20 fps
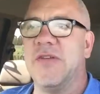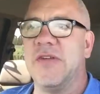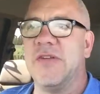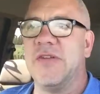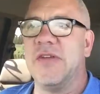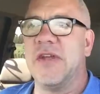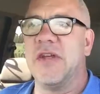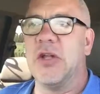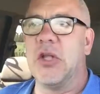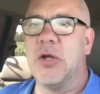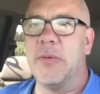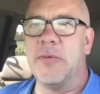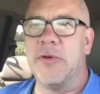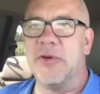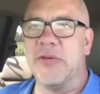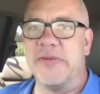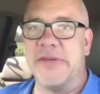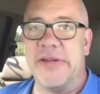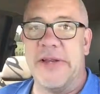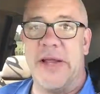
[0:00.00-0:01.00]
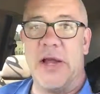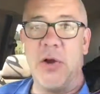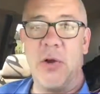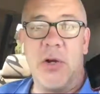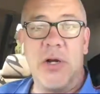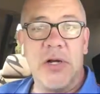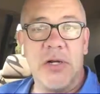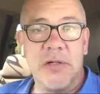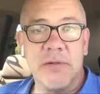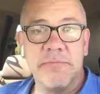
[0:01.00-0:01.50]
60 kilometers an
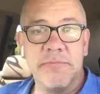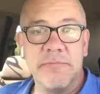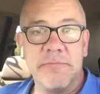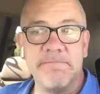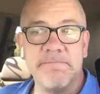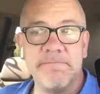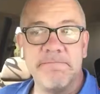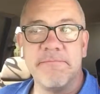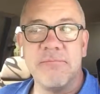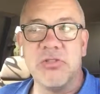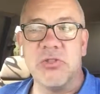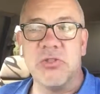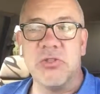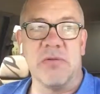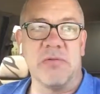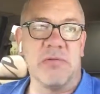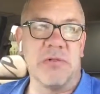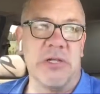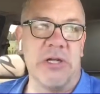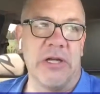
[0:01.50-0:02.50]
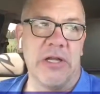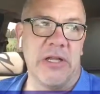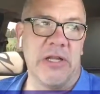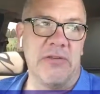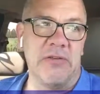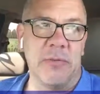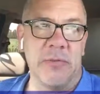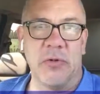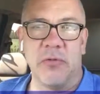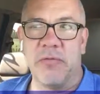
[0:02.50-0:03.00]
hour. So
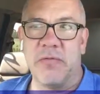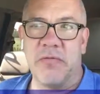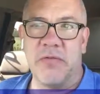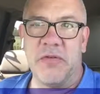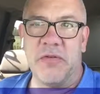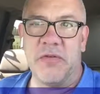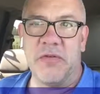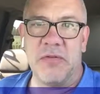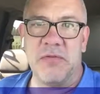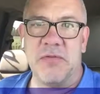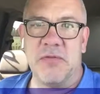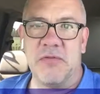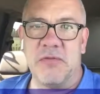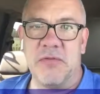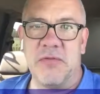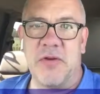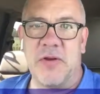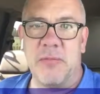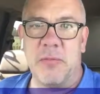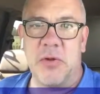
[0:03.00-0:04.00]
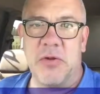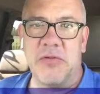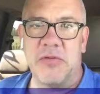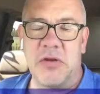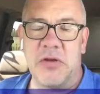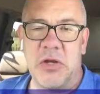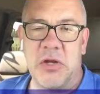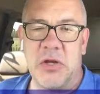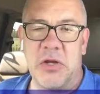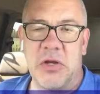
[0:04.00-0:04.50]
that's about 50, 55
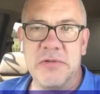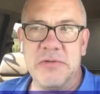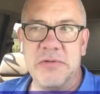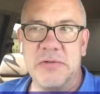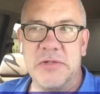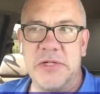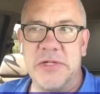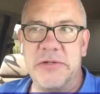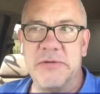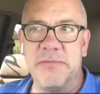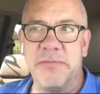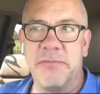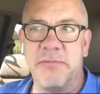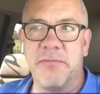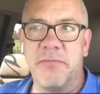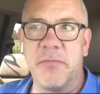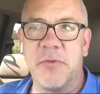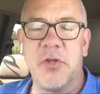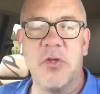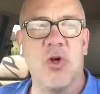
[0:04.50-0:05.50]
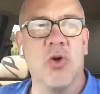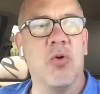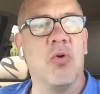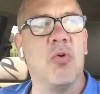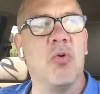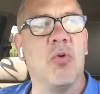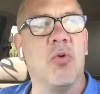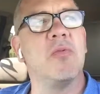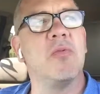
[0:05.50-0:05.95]
miles an hour, right? No,